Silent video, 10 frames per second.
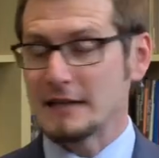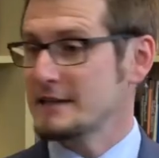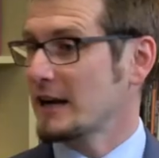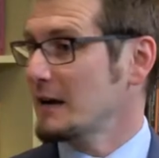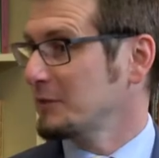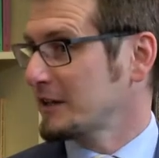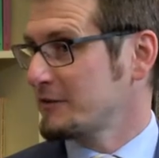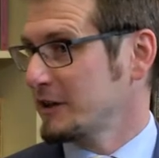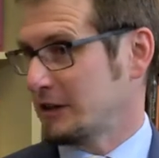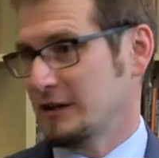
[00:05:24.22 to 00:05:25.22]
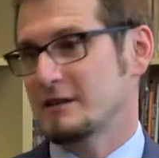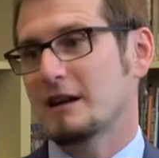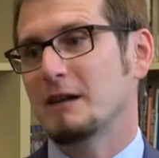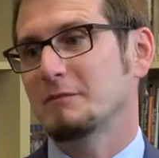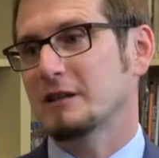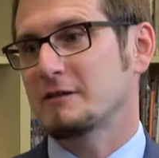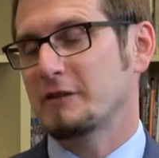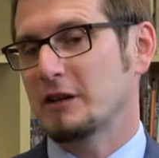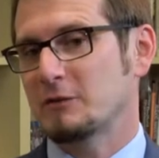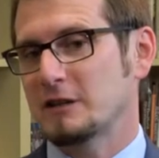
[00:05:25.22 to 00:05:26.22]
he's a complex figure. He's a complex
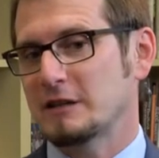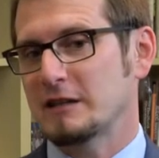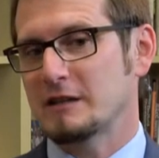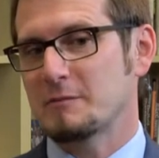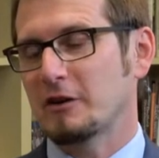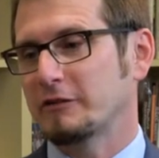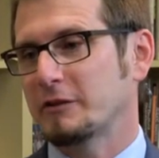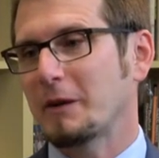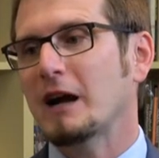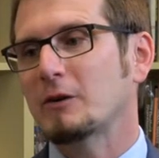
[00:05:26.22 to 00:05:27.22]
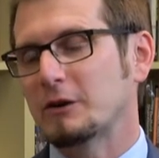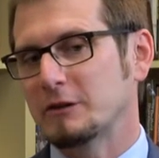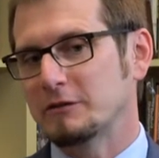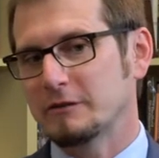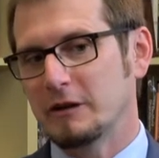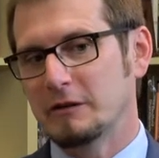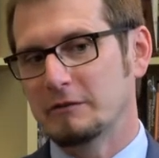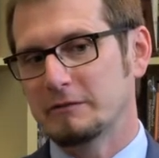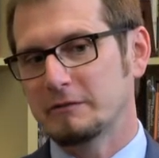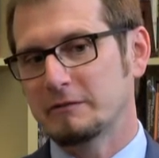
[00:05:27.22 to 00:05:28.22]
figure, which I think is part of the power
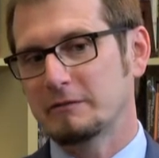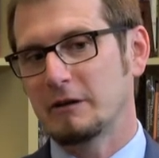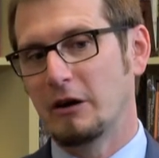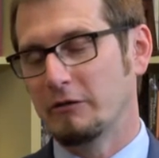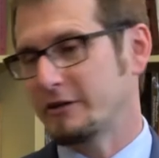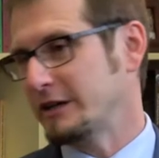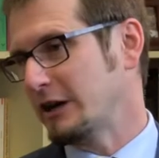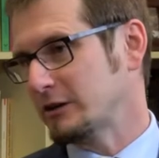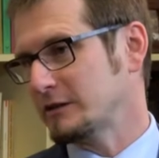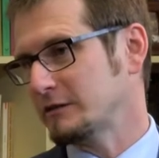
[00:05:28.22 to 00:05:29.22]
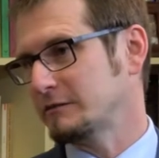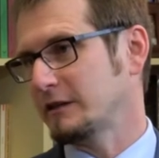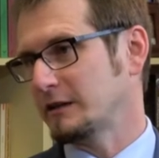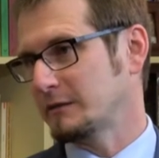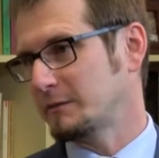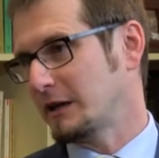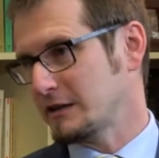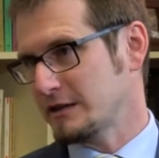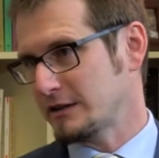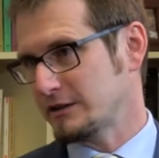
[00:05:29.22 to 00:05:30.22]
of the narrative and, by
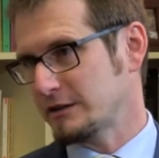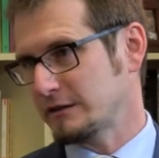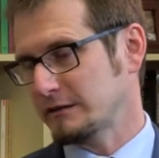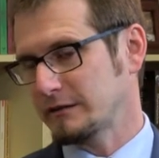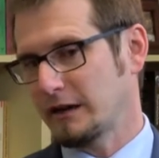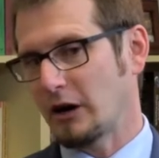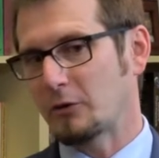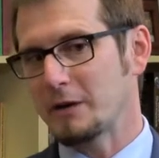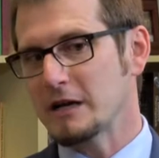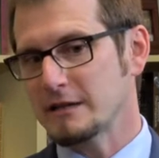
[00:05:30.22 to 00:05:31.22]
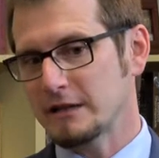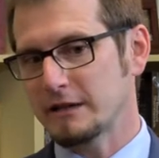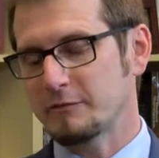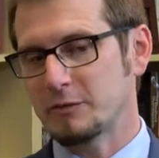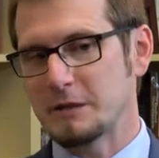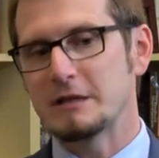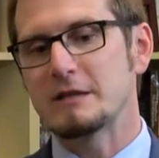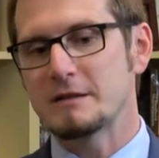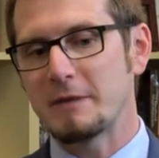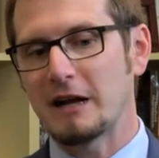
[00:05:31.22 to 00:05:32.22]
extension, our painting of
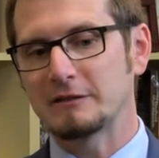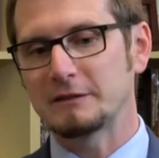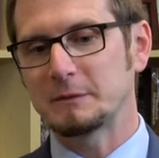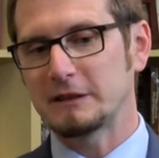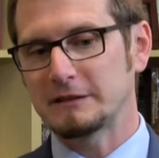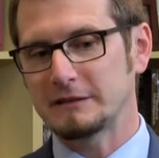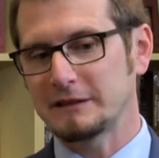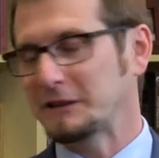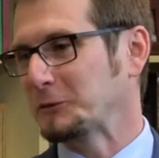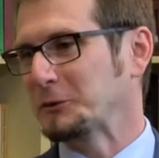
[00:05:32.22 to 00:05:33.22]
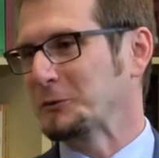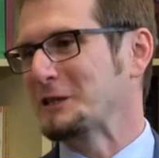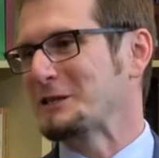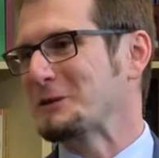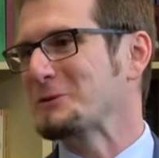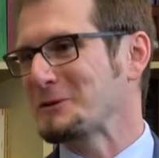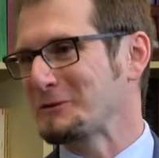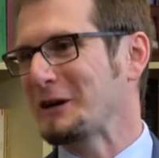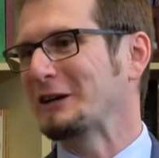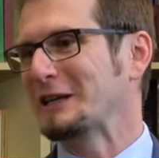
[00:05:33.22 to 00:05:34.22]
Prometheus Bound. Because, yeah, what does he do with the
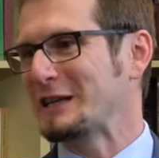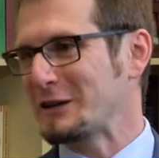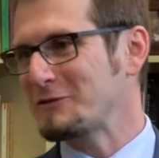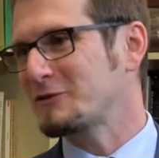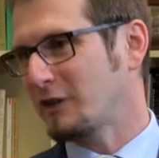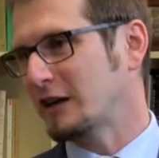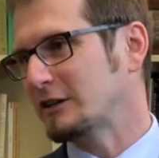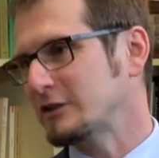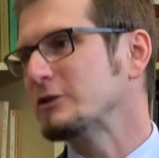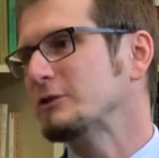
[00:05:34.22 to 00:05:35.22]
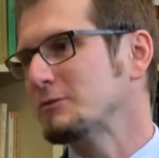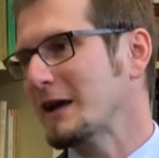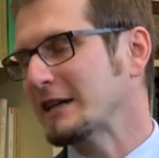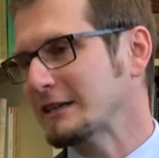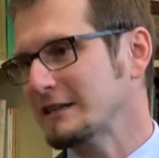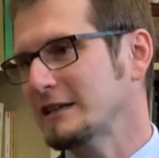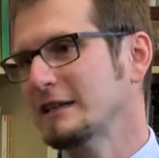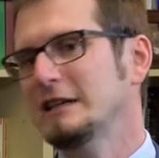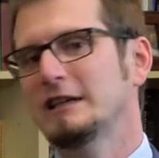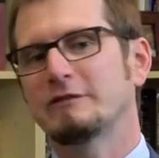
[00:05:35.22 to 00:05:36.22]
fire? He gives fire to humanity,
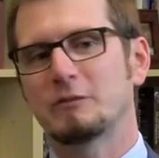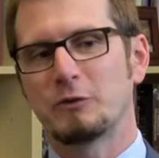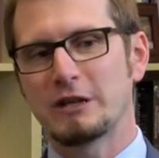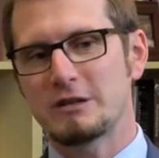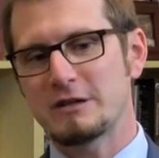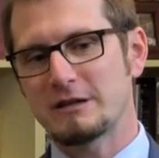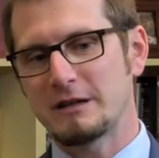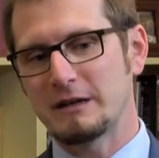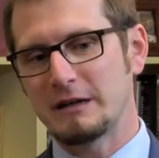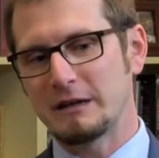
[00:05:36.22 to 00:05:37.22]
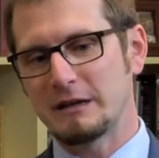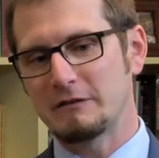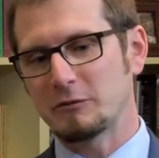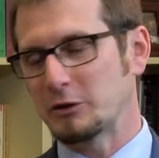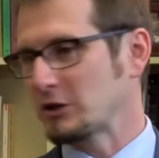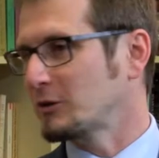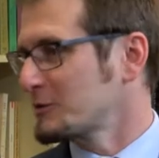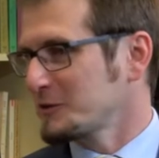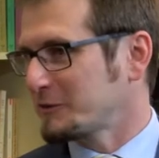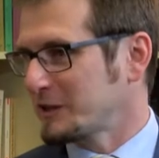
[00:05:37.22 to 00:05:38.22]
from which all
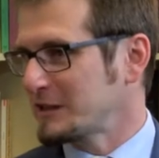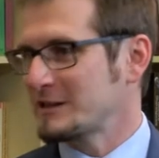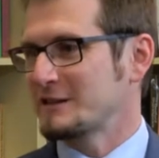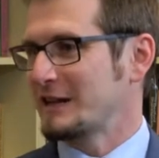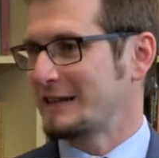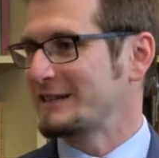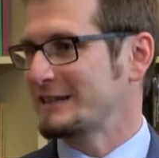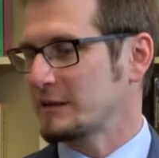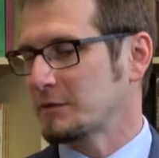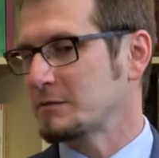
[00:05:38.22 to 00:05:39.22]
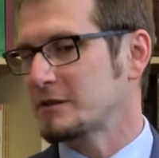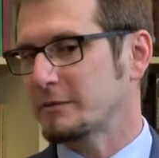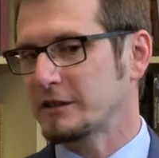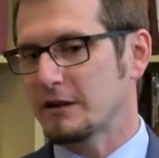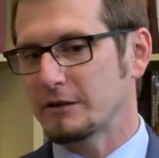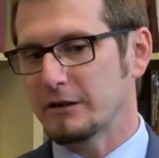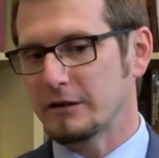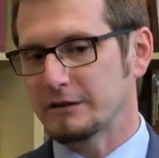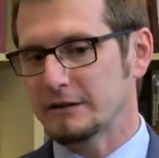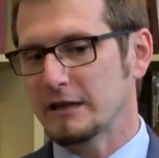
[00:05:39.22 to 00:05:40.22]
sorts of things. It's sometimes, depending
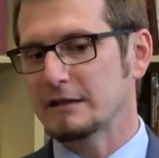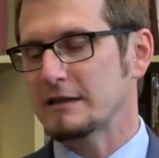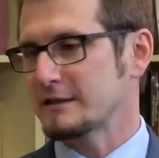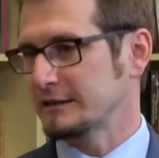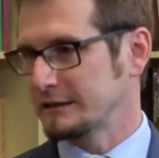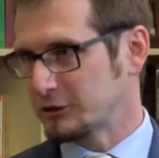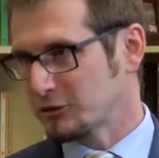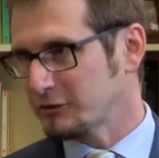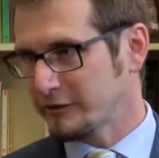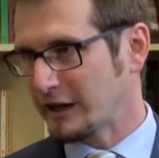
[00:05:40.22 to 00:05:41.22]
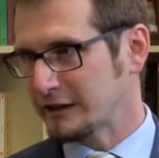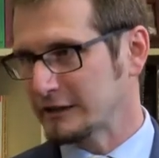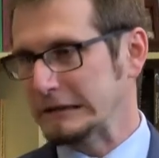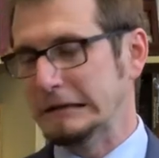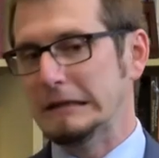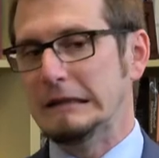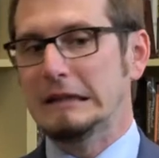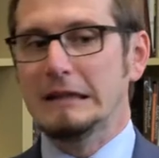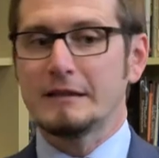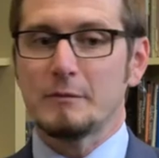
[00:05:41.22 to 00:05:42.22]
on the telling, it's the literal fire.
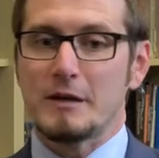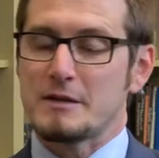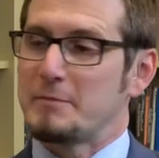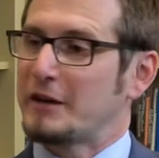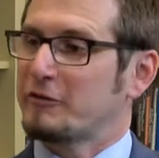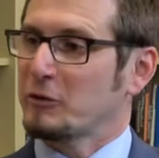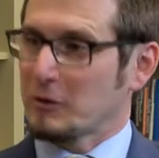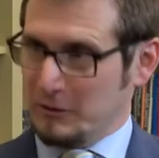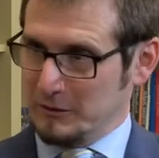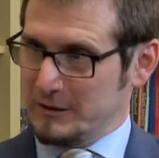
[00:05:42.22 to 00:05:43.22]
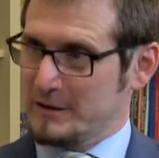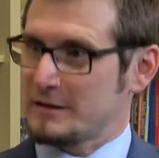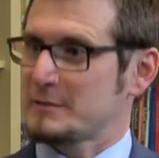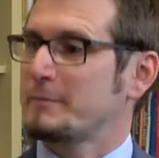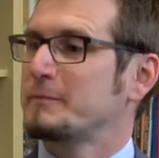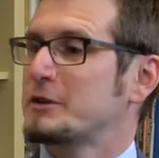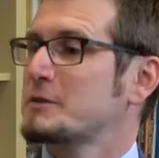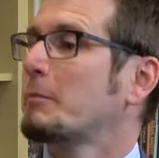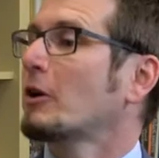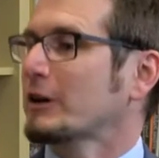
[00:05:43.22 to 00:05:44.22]
Sometimes the metaphorical. It's the
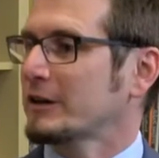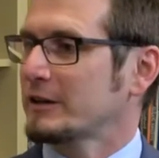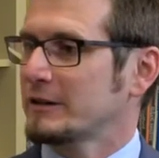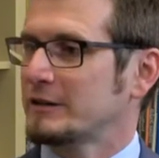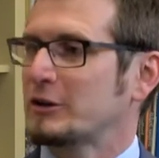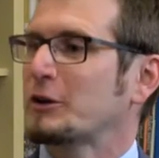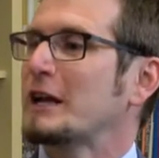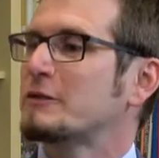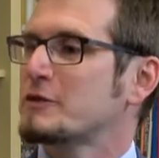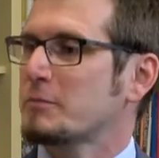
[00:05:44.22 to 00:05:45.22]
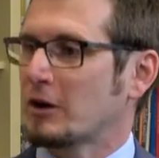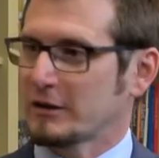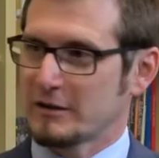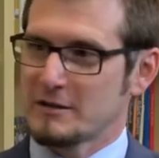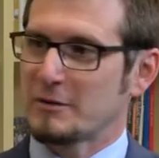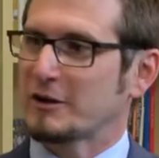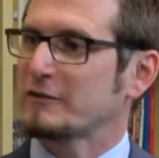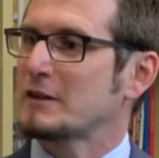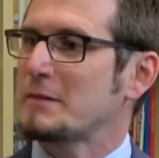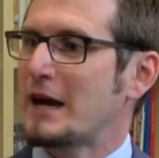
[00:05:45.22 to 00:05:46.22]
spark, the creative spark, the spark
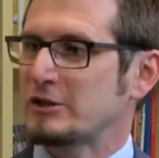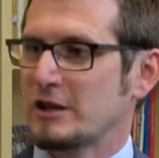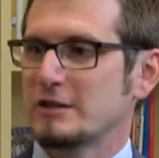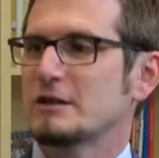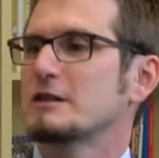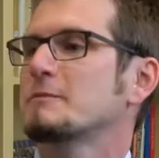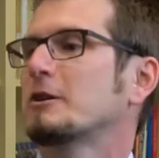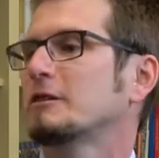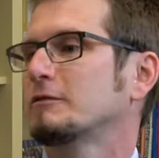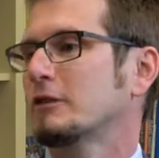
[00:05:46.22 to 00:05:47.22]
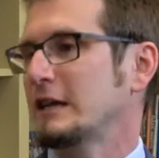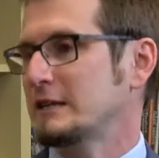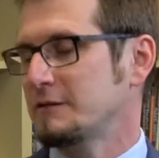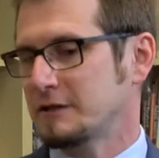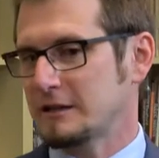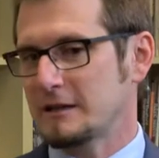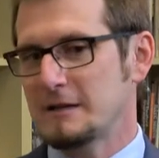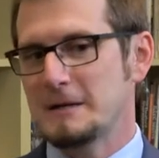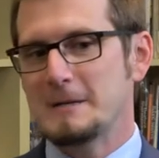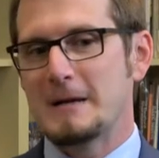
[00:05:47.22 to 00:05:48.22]
of the imagination, the spark of creativity.
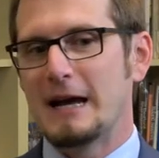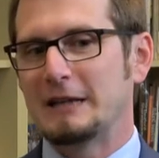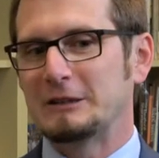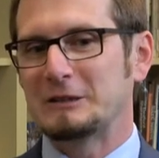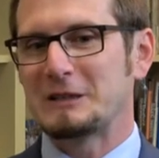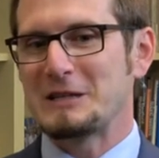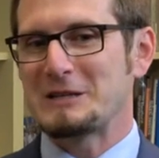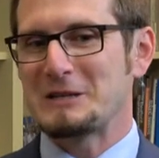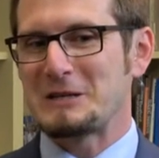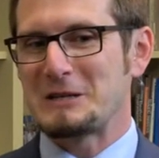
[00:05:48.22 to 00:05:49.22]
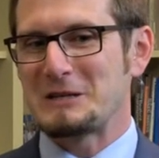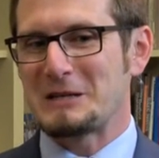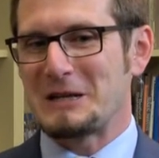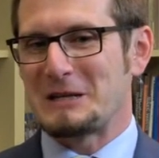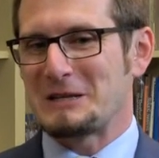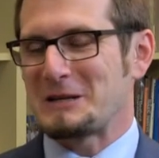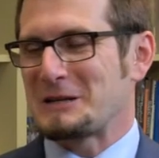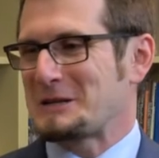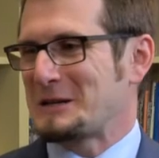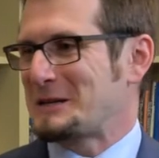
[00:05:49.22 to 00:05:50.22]
And and
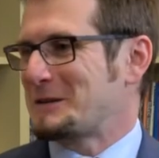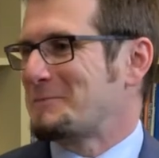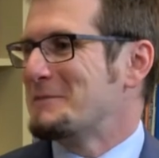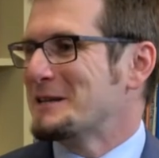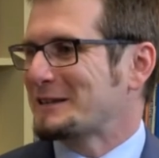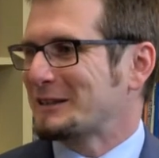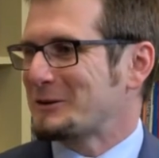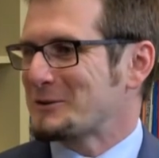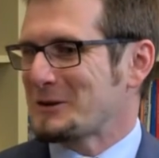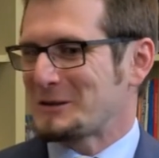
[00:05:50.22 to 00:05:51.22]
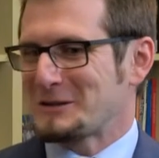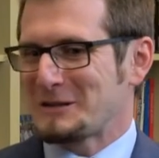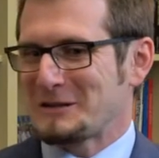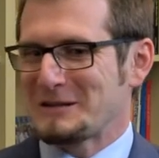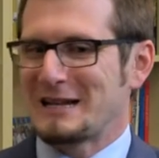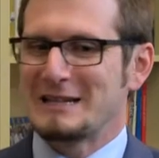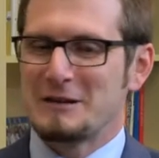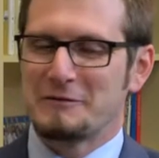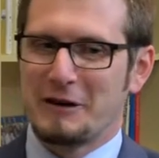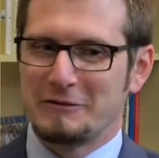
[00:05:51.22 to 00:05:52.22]
it's a myth that goes on. This
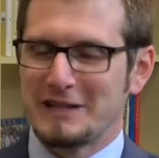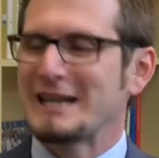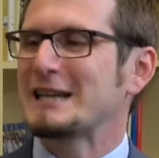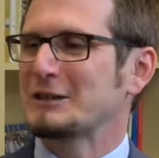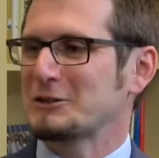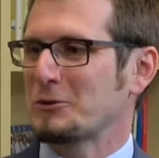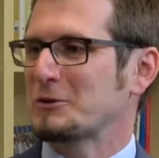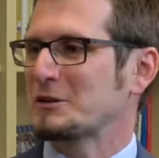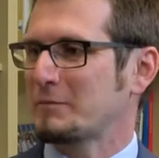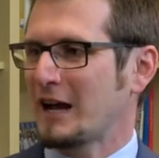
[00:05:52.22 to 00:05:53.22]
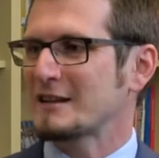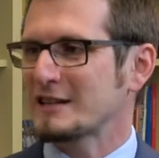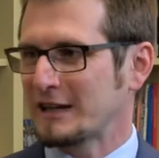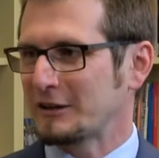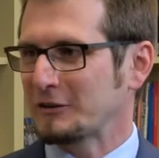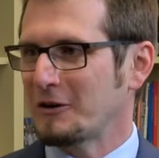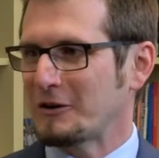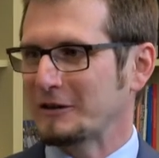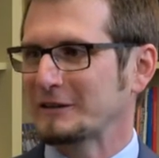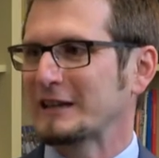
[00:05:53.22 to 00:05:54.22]
idea of taking the torch and passing it
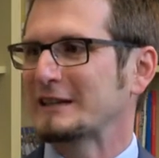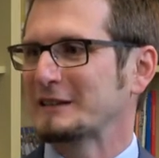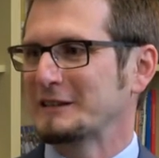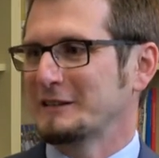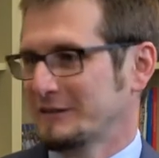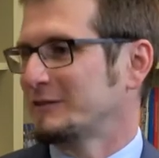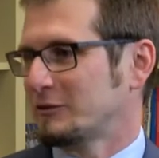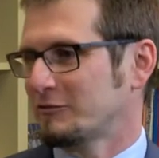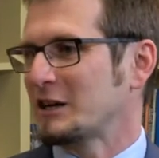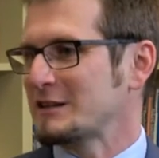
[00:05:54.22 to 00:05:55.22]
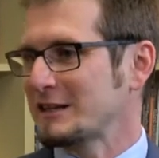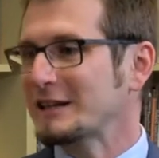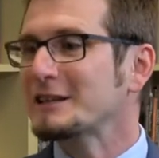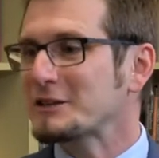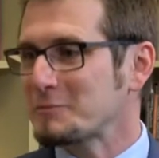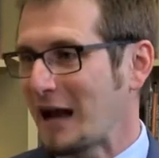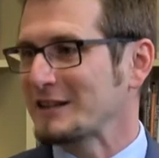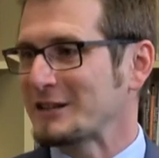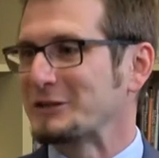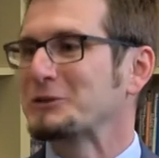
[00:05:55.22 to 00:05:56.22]
along. The phrase in English,
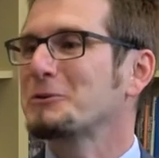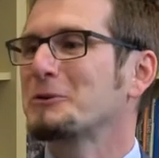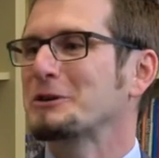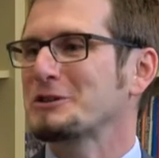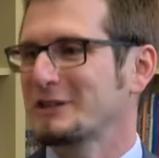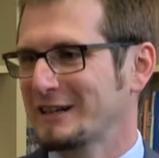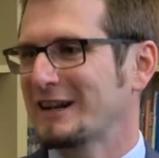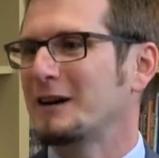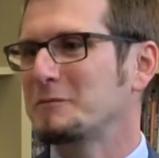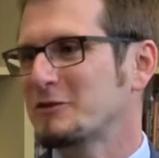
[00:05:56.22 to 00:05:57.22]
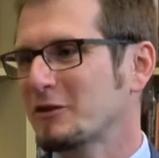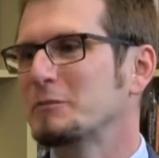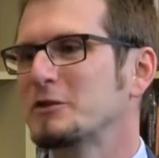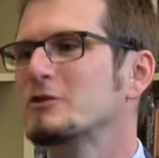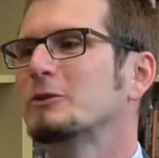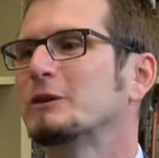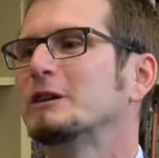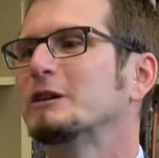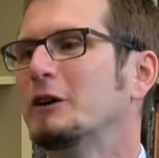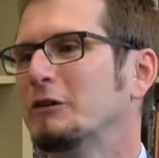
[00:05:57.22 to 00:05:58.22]
passing the torch, comes from the
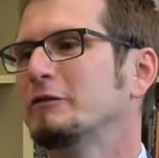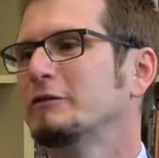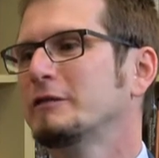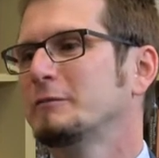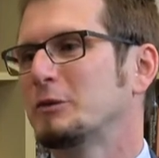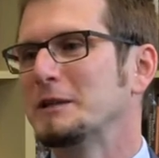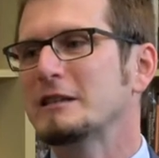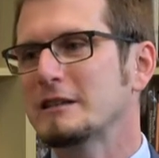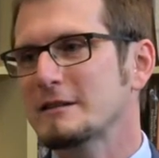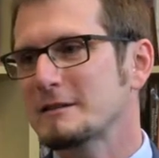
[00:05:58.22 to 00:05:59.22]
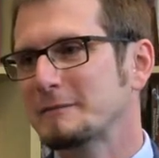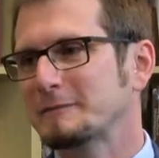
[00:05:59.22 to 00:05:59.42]
story of Prometheus.